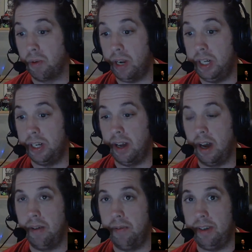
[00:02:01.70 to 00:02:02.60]
region
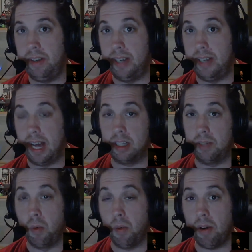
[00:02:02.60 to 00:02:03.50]
of
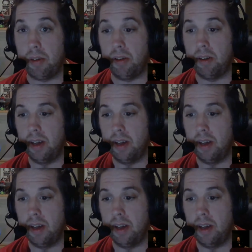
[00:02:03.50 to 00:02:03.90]
Dallas-Fort Worth.